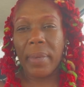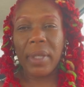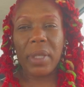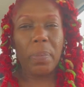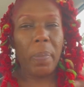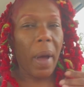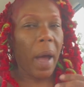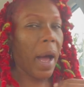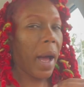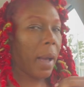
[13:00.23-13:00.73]
is
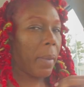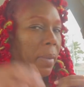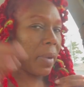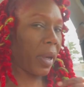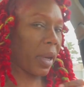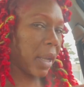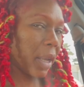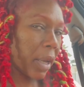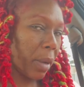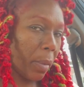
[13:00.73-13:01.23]

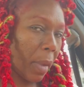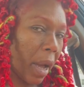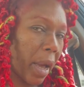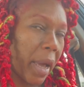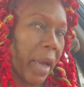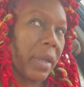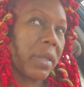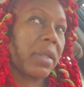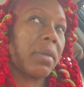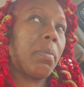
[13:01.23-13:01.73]
bobbing. My
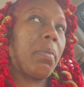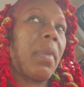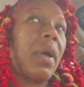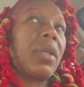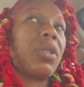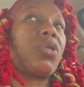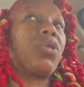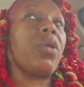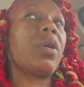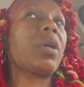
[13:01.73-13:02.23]

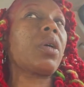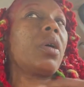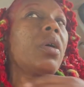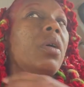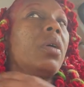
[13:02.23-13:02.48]
asymmetric